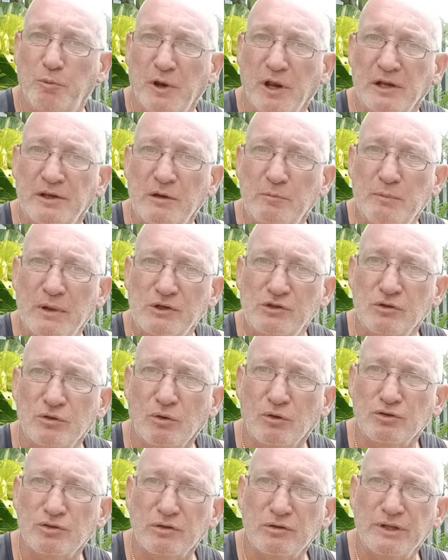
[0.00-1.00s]
But I did mention
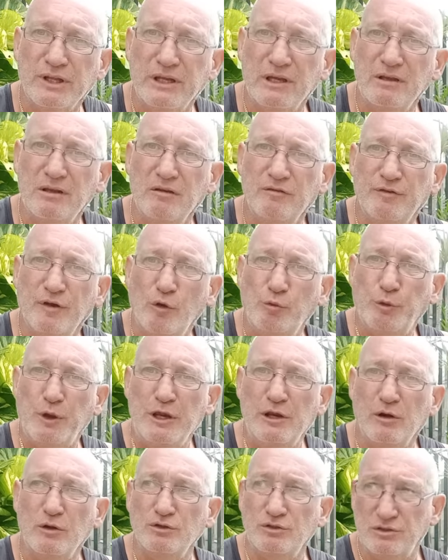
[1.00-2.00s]
also the
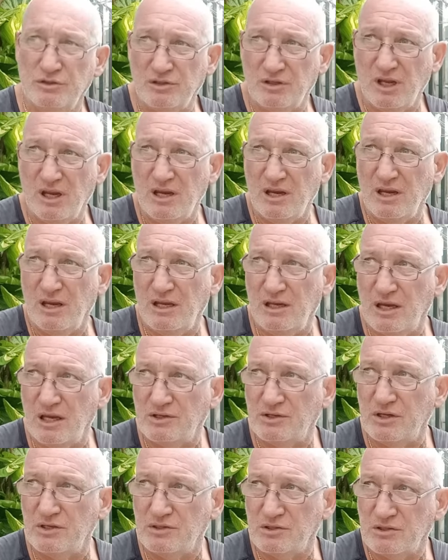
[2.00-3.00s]
Filipinos,
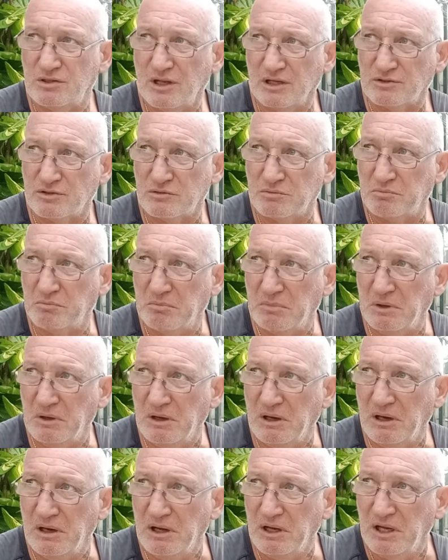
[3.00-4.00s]
that's
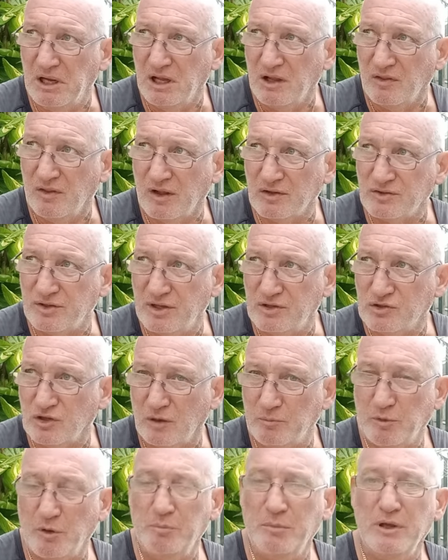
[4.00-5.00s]
their
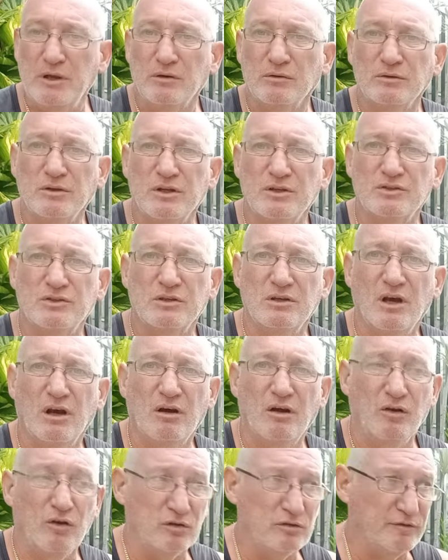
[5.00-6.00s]
type of meal. It's
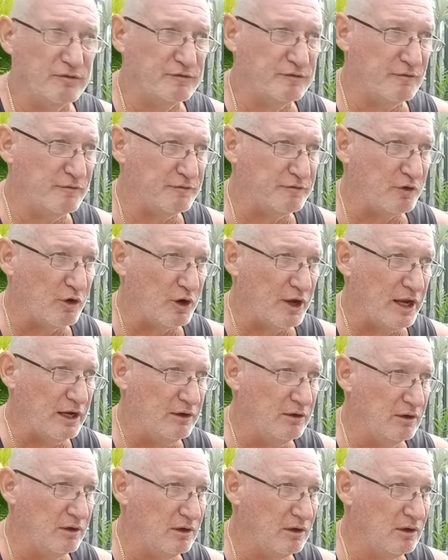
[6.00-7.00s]
a lot of fried